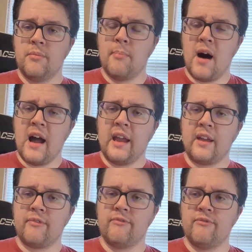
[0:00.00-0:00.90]

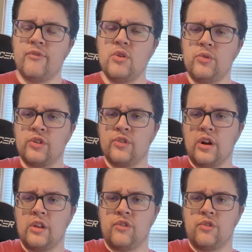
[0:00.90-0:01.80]
my views
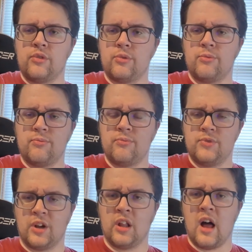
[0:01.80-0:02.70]
started to
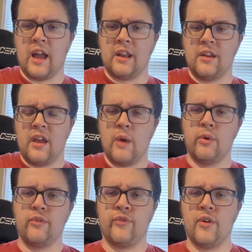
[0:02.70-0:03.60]
decline. It
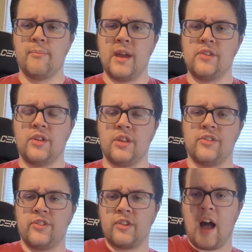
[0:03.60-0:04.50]
went from basically
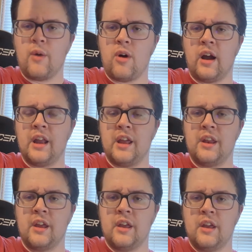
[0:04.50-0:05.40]

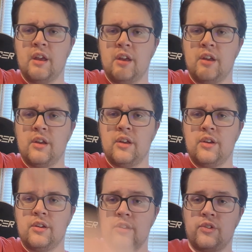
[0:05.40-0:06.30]
skyrocketed
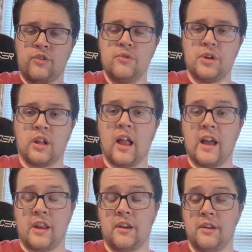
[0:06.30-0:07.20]
to
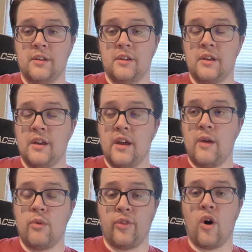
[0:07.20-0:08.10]
declining,
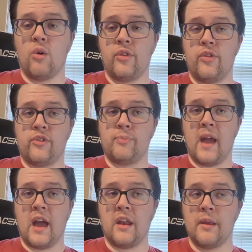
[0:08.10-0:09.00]
with all within the
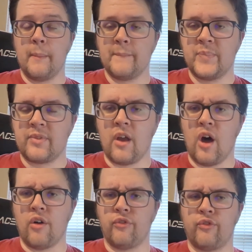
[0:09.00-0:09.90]
span
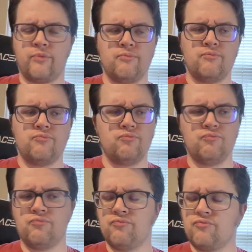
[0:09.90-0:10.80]
of
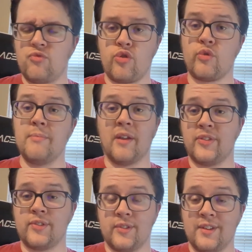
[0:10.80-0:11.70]
3
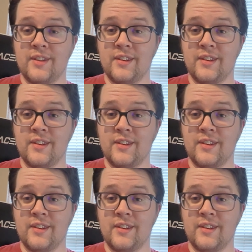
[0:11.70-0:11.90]
months.